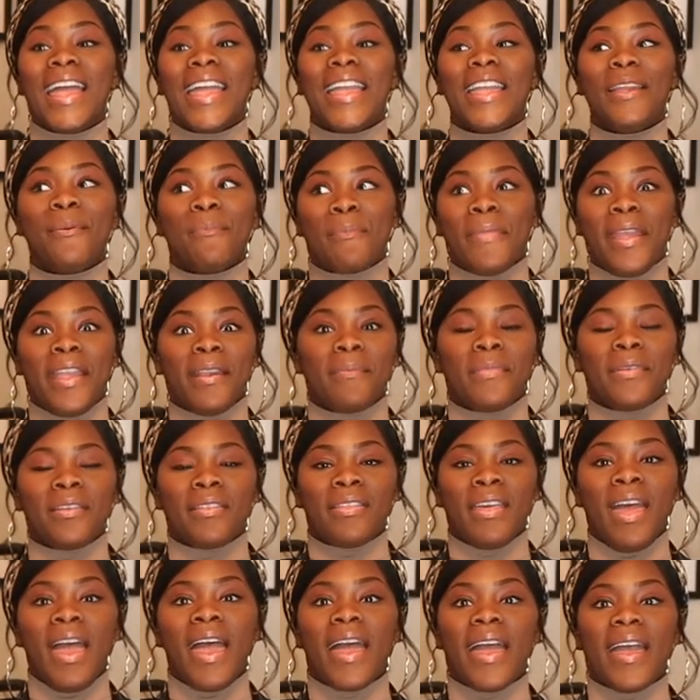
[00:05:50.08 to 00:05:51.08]
it may be
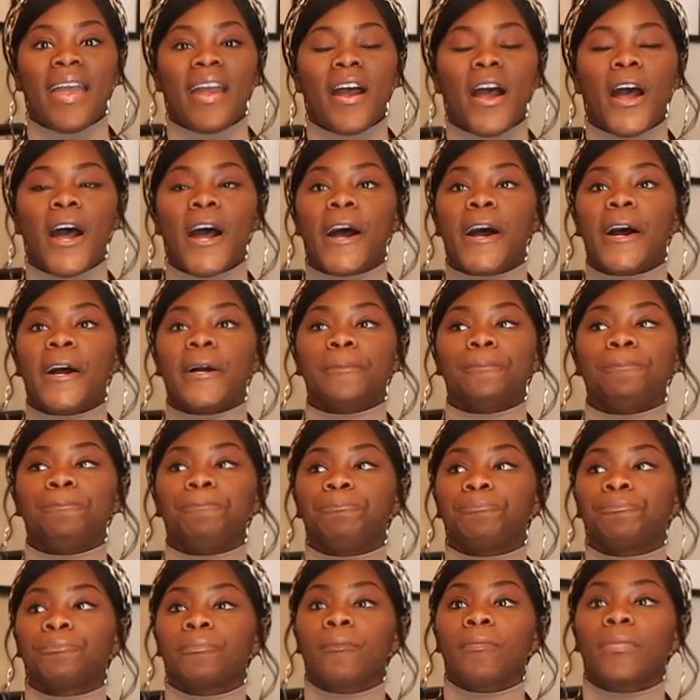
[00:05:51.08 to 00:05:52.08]
that.
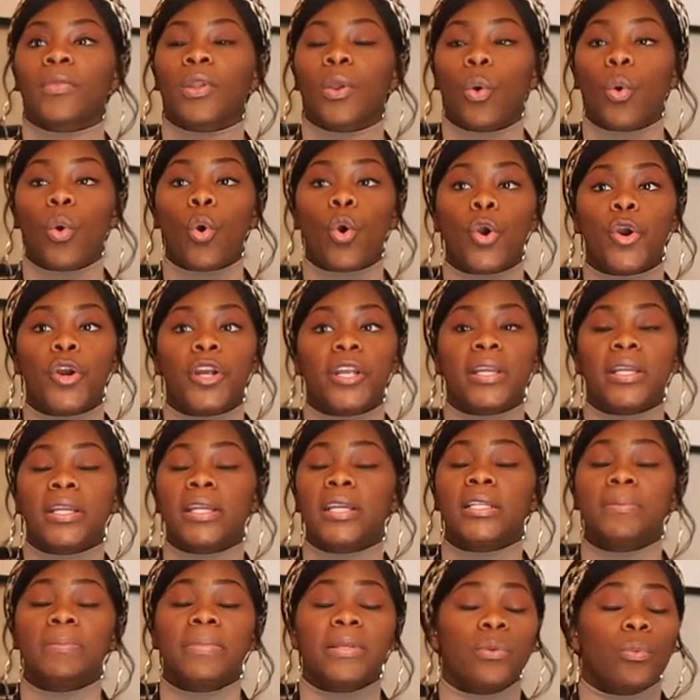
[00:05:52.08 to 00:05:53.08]
Um, or it
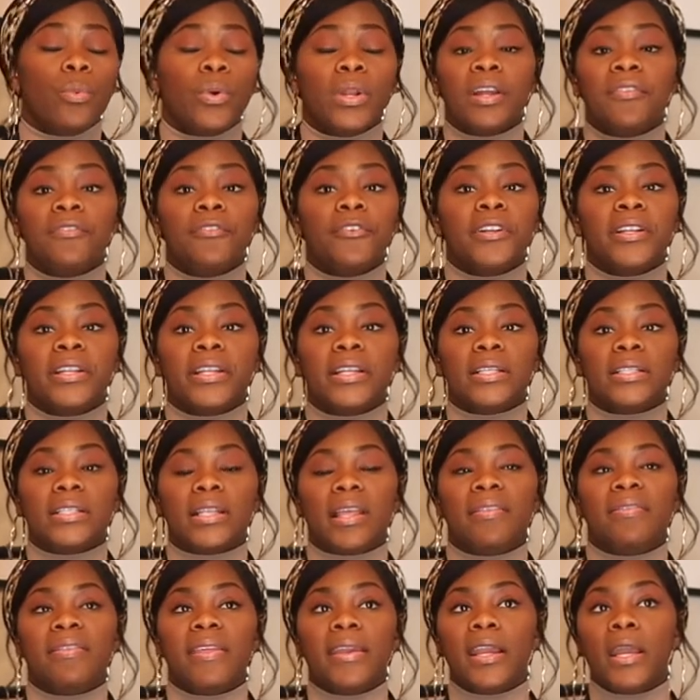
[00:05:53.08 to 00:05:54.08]
could be whatever it is.
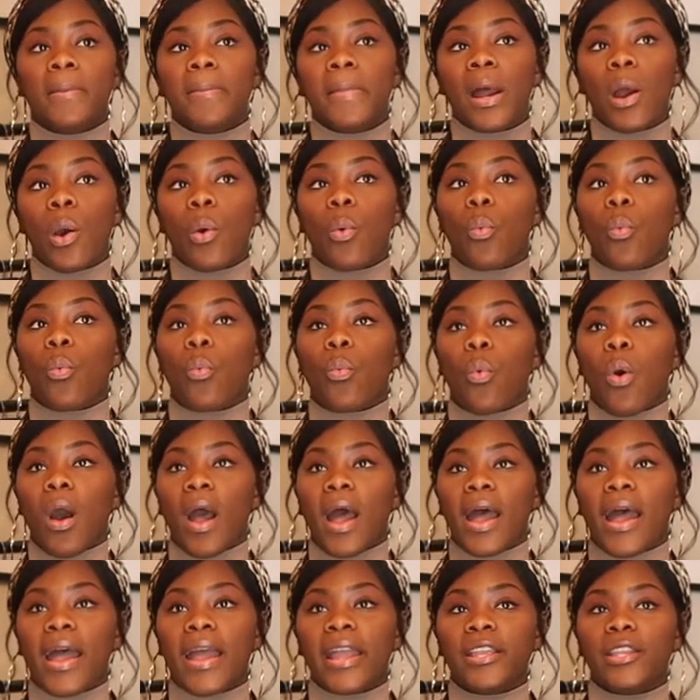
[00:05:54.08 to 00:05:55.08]
Think about
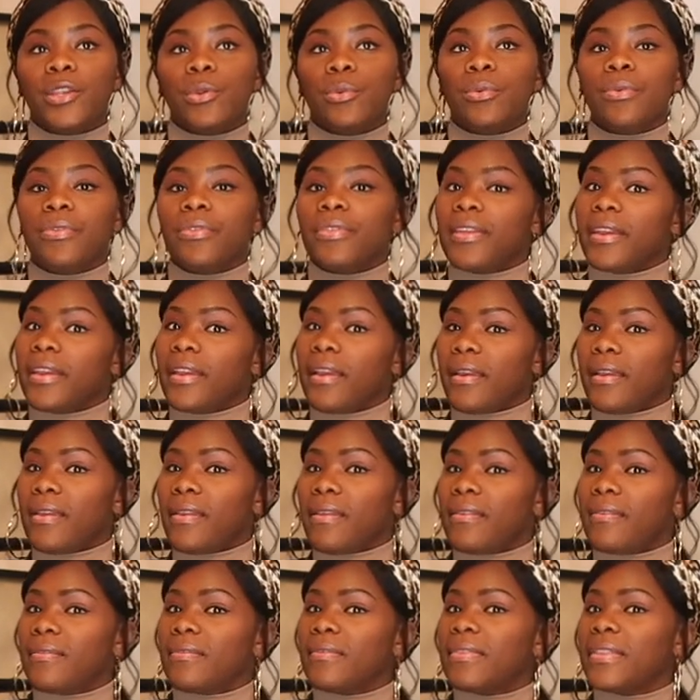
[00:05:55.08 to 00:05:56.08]
why you think
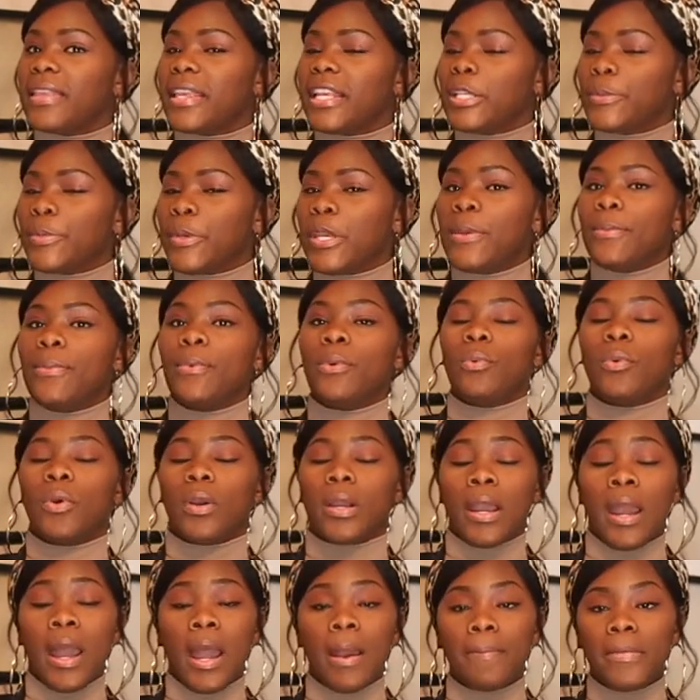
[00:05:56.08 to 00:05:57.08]
these people were
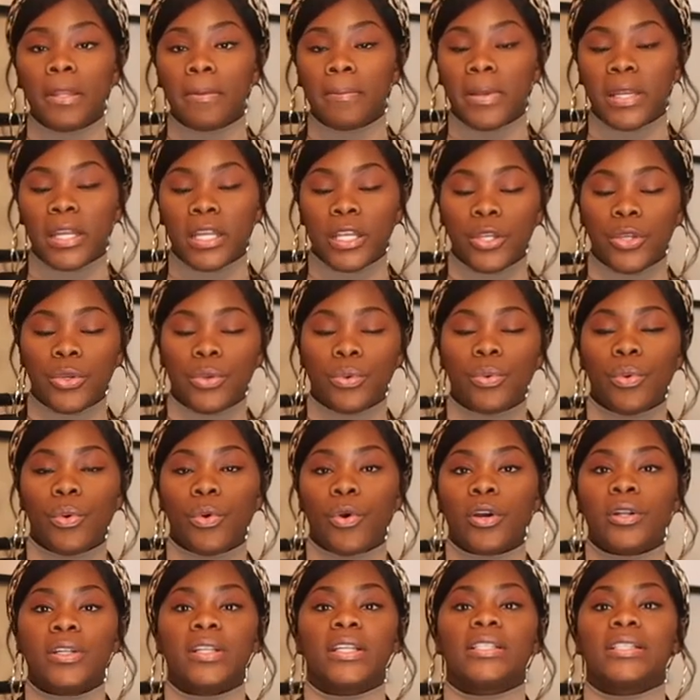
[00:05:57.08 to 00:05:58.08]
complimenting you
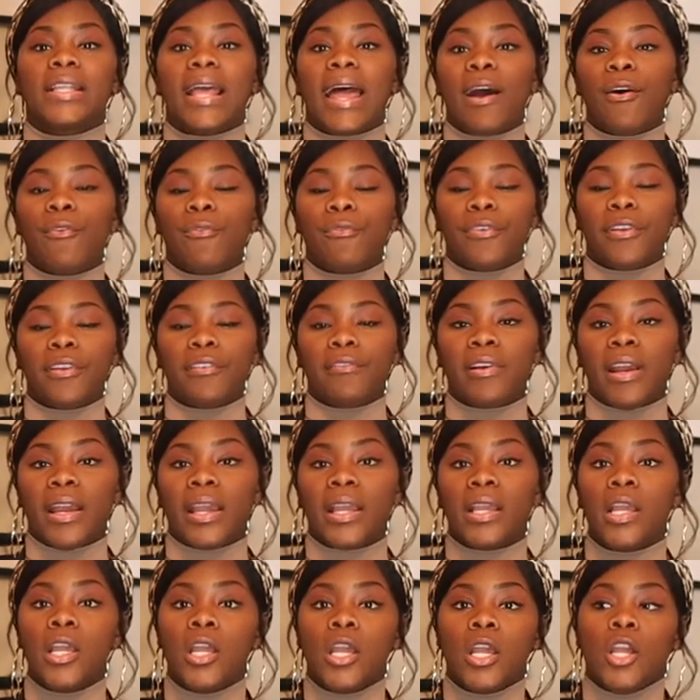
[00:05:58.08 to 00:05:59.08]
on this outfit,
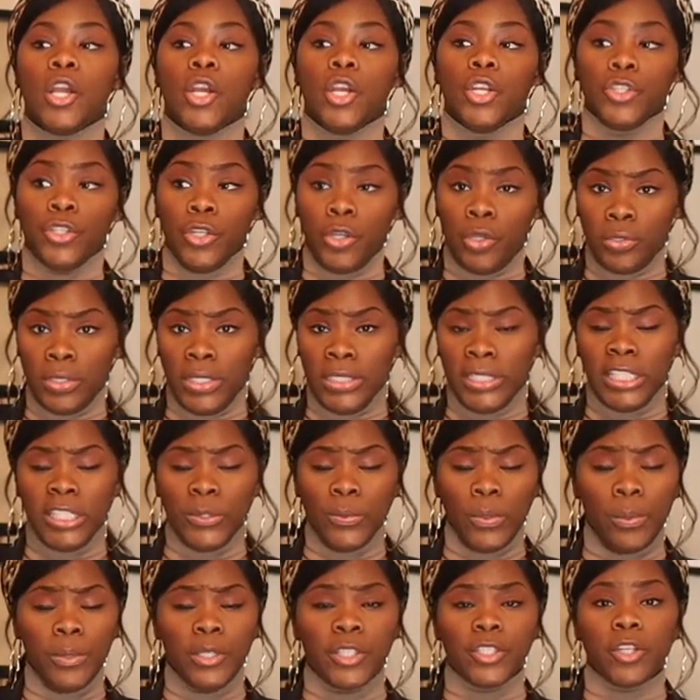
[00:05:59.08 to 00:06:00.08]
right? So this is
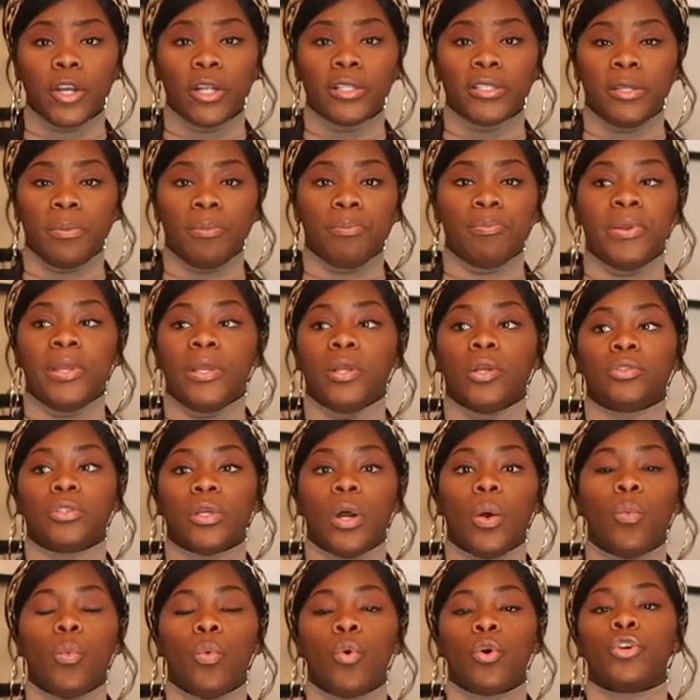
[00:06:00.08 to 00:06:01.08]
when we start to build
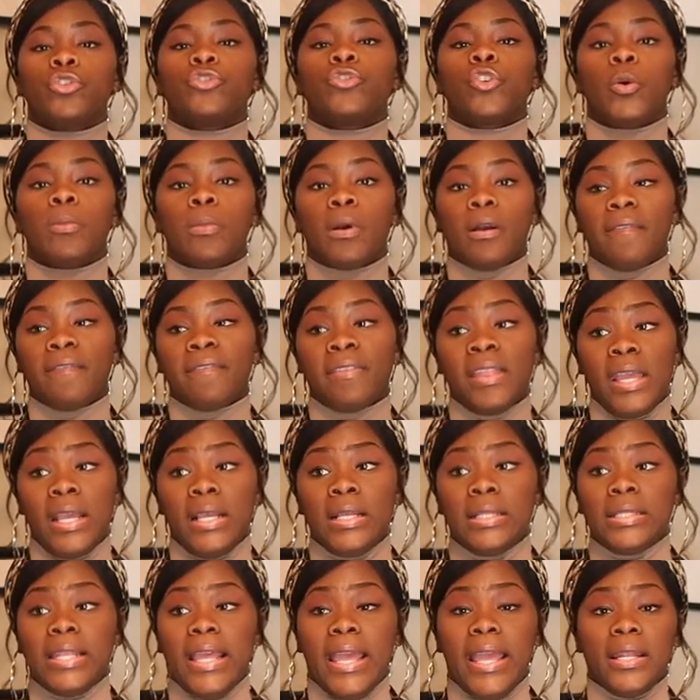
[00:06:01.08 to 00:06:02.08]
a wardrobe of
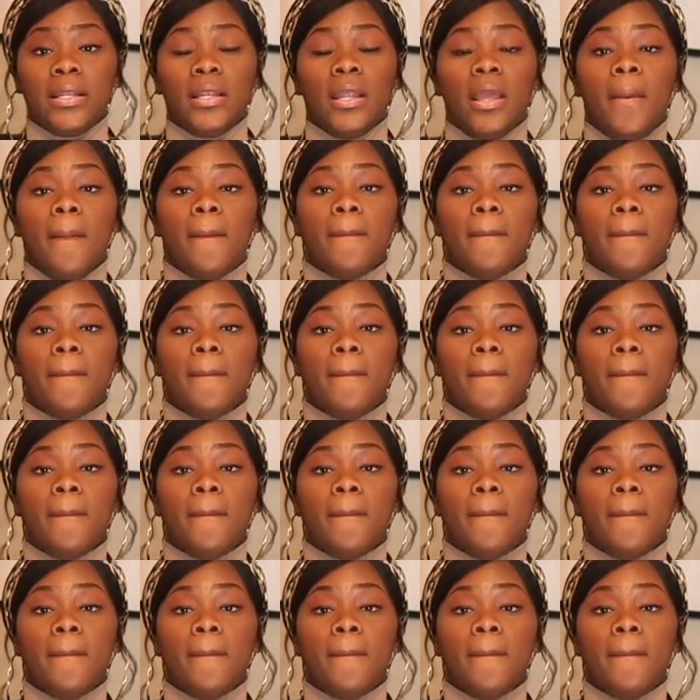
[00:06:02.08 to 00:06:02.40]
things that